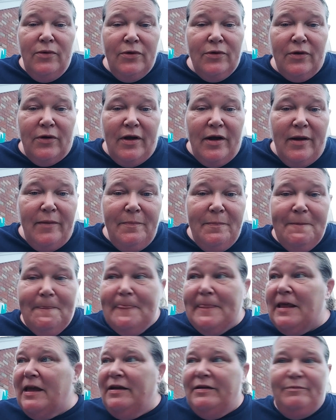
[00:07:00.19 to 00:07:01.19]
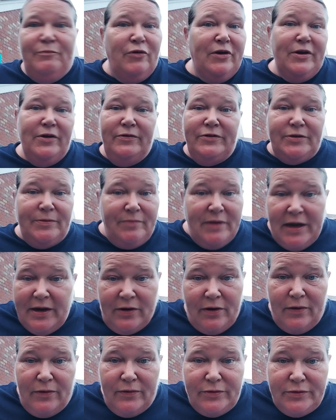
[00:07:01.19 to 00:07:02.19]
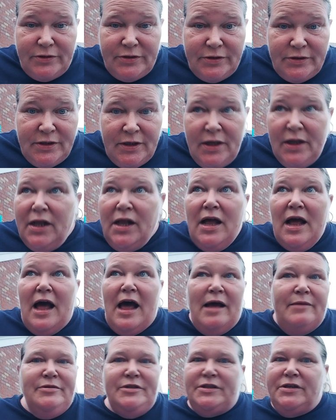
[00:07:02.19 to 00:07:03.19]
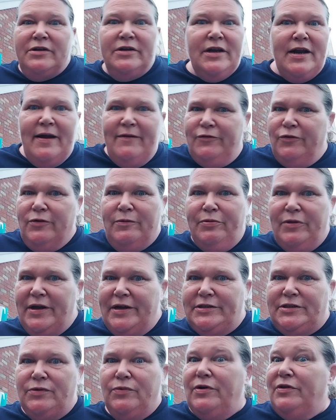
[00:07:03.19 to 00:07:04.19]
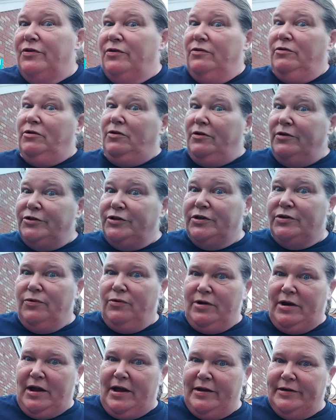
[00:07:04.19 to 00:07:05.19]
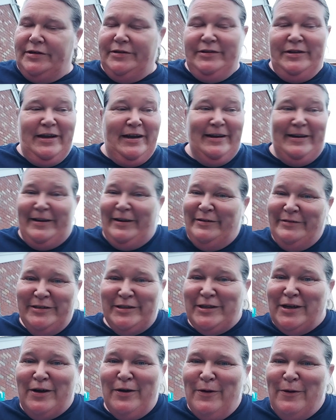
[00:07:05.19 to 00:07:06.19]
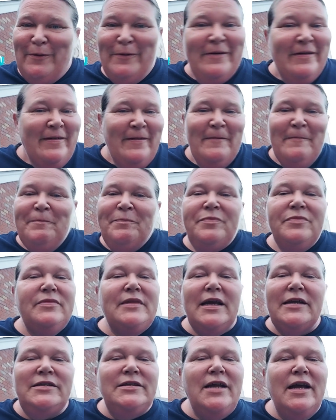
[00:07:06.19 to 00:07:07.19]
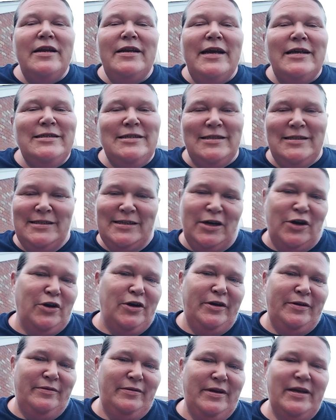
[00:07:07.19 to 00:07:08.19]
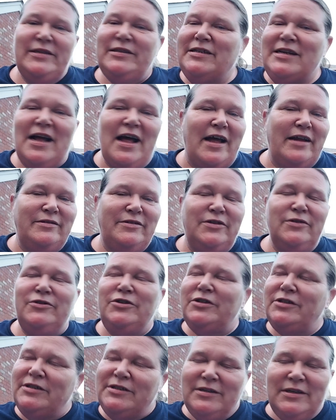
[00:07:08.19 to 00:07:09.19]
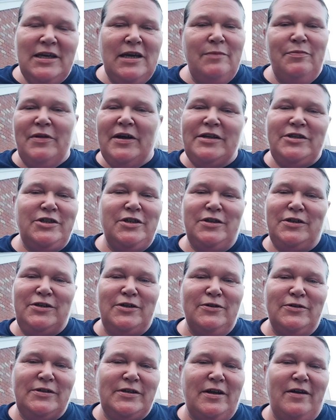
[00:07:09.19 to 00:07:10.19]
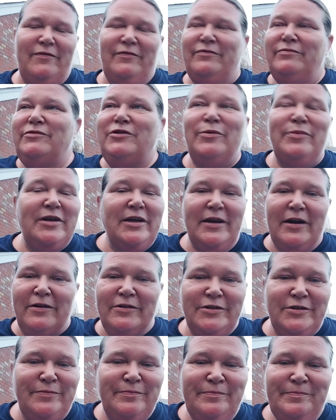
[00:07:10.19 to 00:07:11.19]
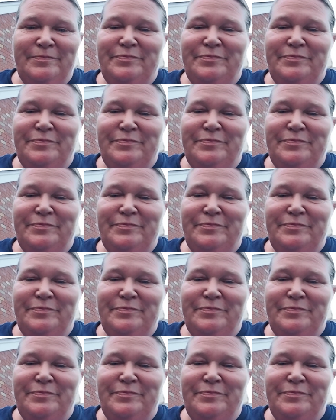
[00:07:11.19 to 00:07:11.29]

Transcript: order up and bring you tomatoes, I'm still going to have to replace it whether you're allergic or not. Like, so that's not necessary. It's not. So just keep that shit to yourself. Nobody cares.